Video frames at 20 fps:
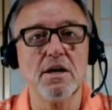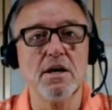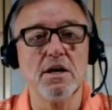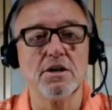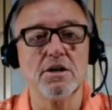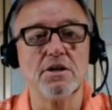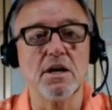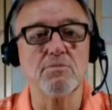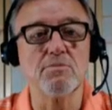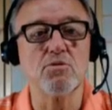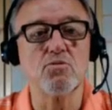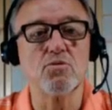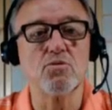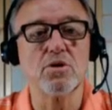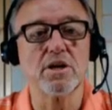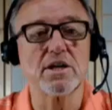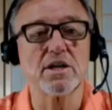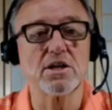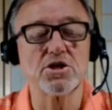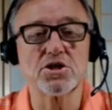Number
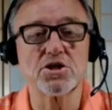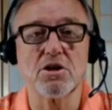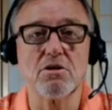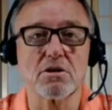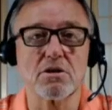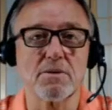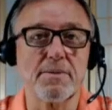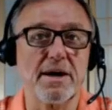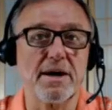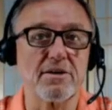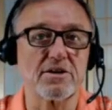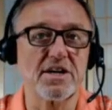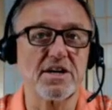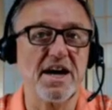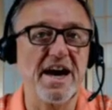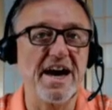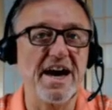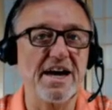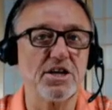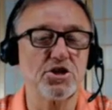one, let's talk about
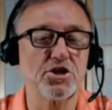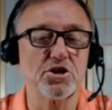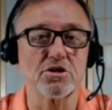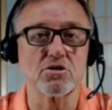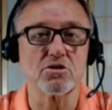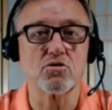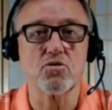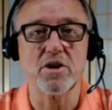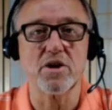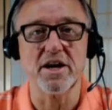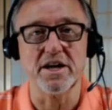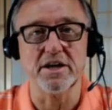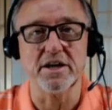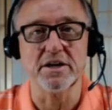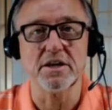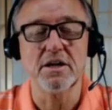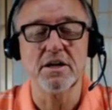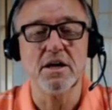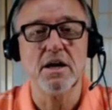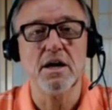cash and credit.
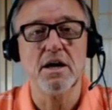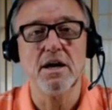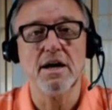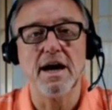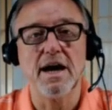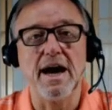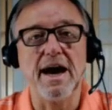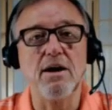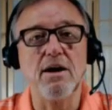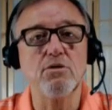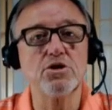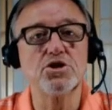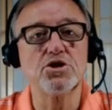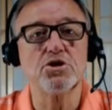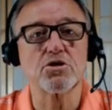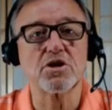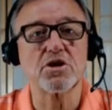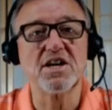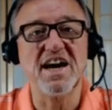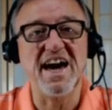How is
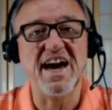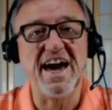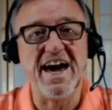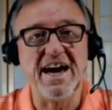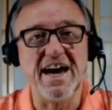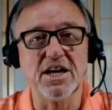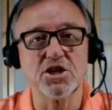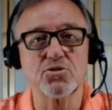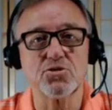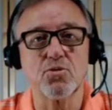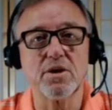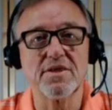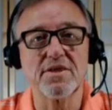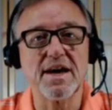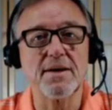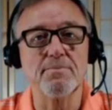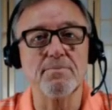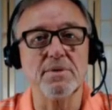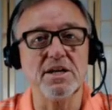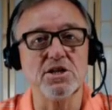your cash? What
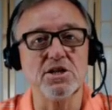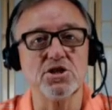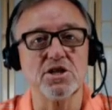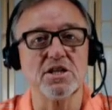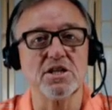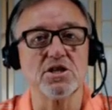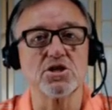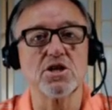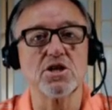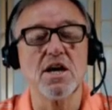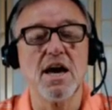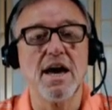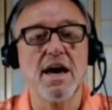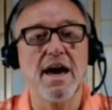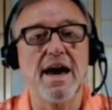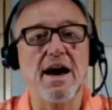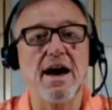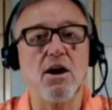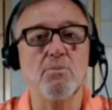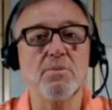that means is
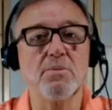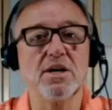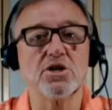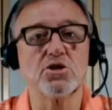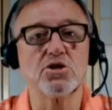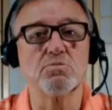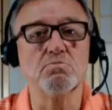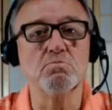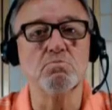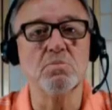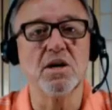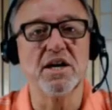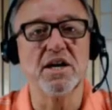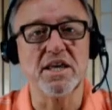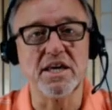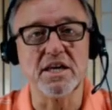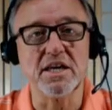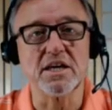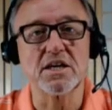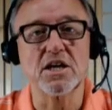how much
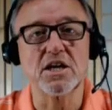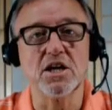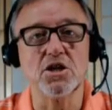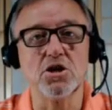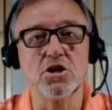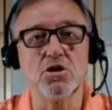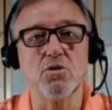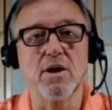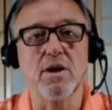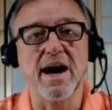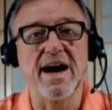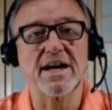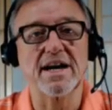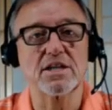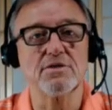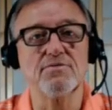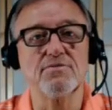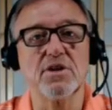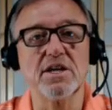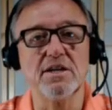money can you
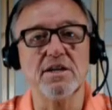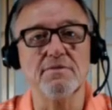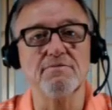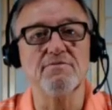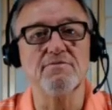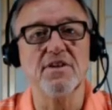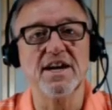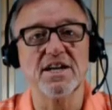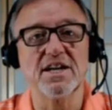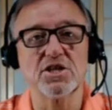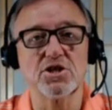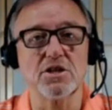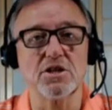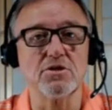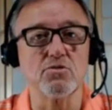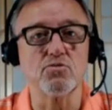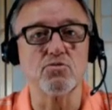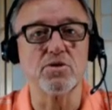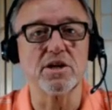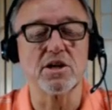actively invest in
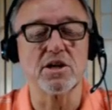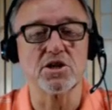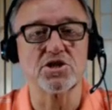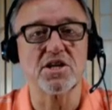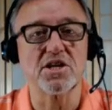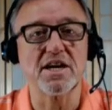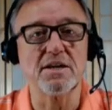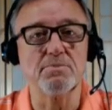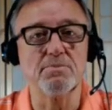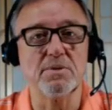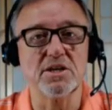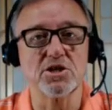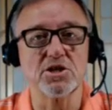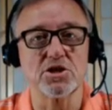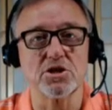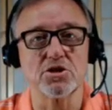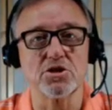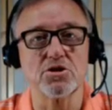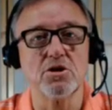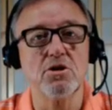the real estate
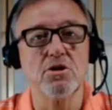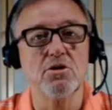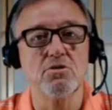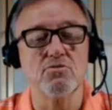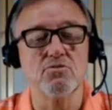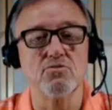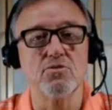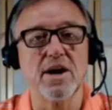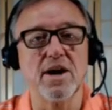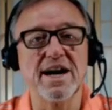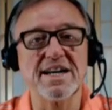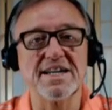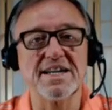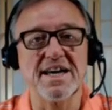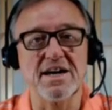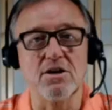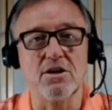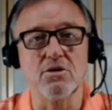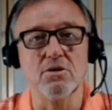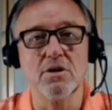business right
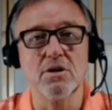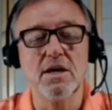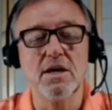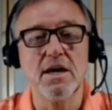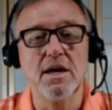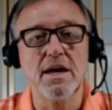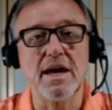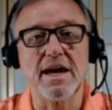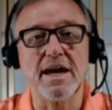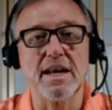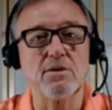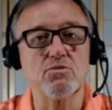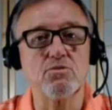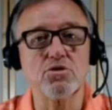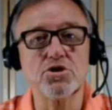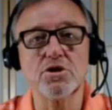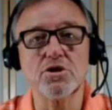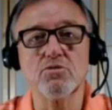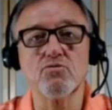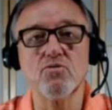now? And I
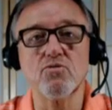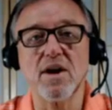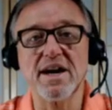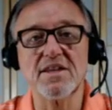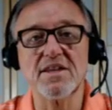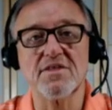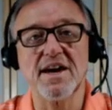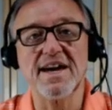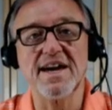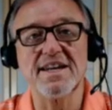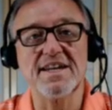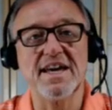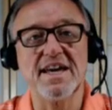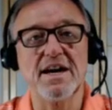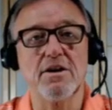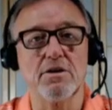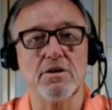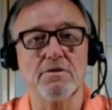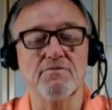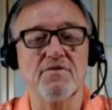want you to write that
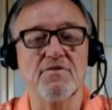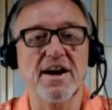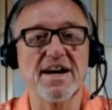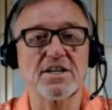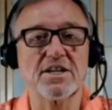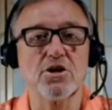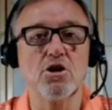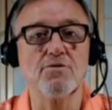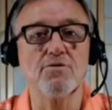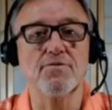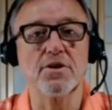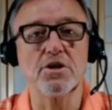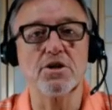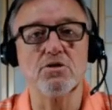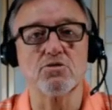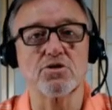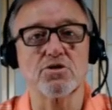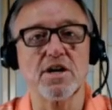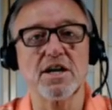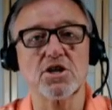down. In fact, hopefully
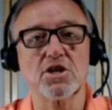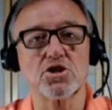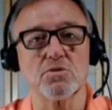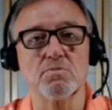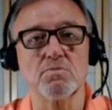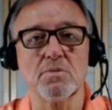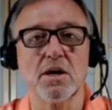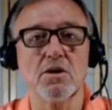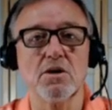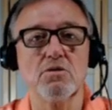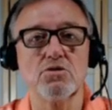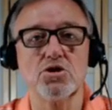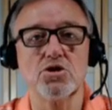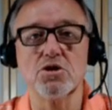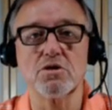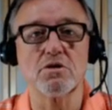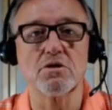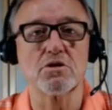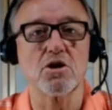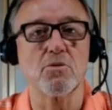you'll take some notes. You
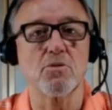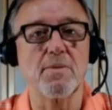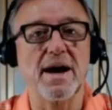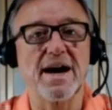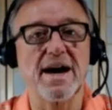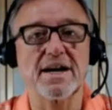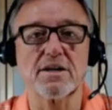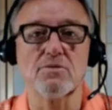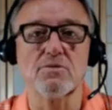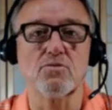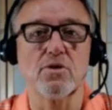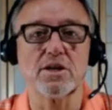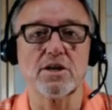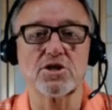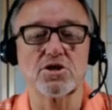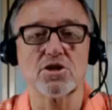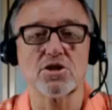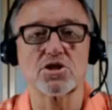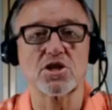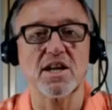can go back and watch
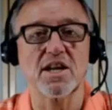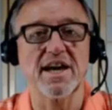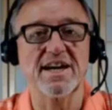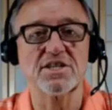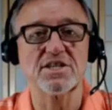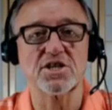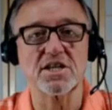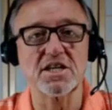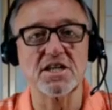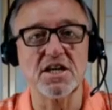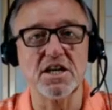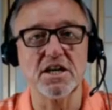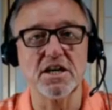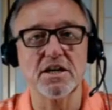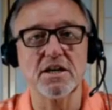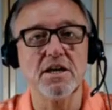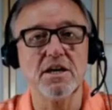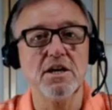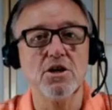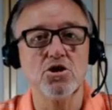this class
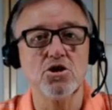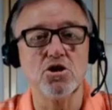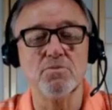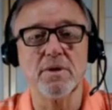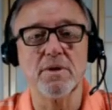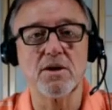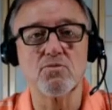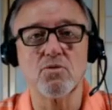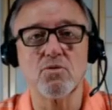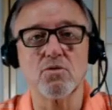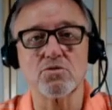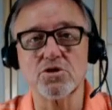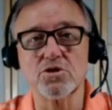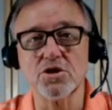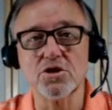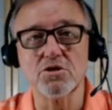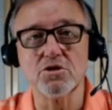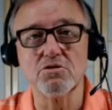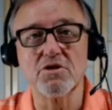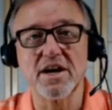again. You may want to
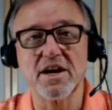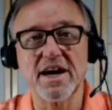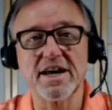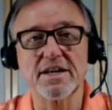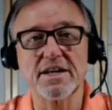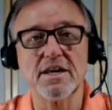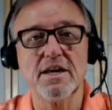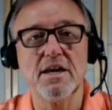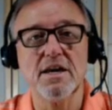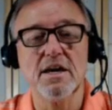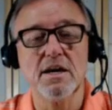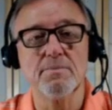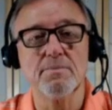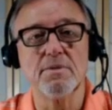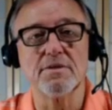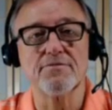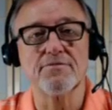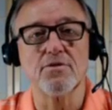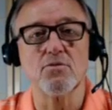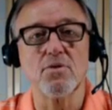do that.
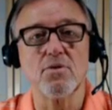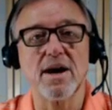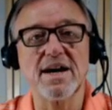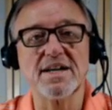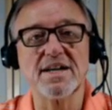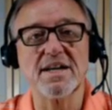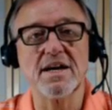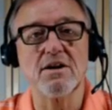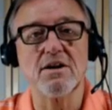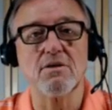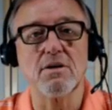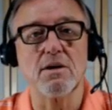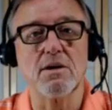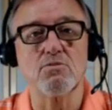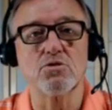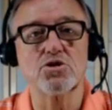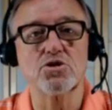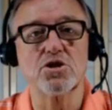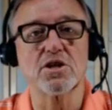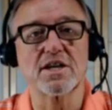But for right now, I
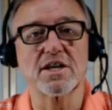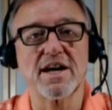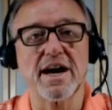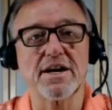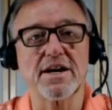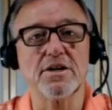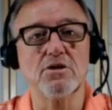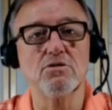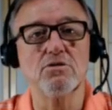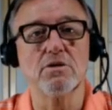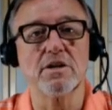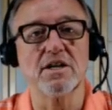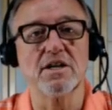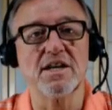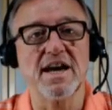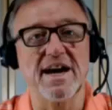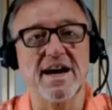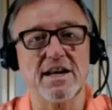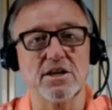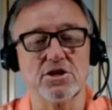want you to kind of do an
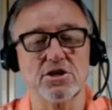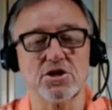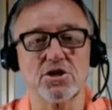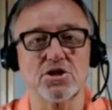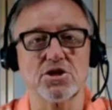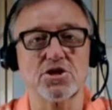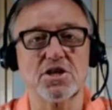analysis.